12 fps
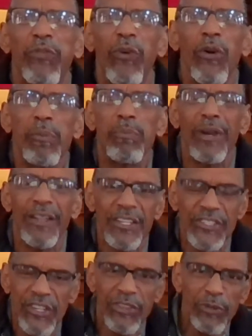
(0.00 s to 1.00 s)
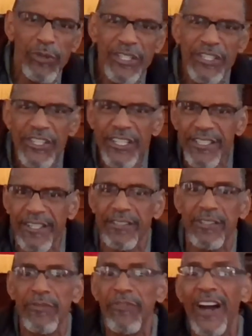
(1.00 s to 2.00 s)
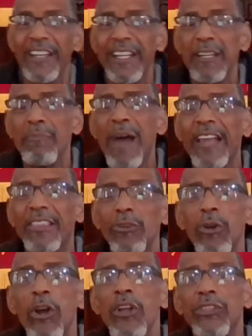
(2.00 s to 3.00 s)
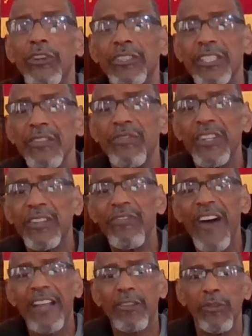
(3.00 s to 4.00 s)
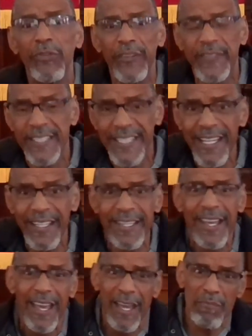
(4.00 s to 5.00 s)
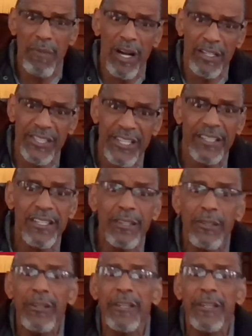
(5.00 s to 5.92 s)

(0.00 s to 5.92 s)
brothers and three sisters. You find that in Matthew 13, 55 through 56 and Mark 6 and 3.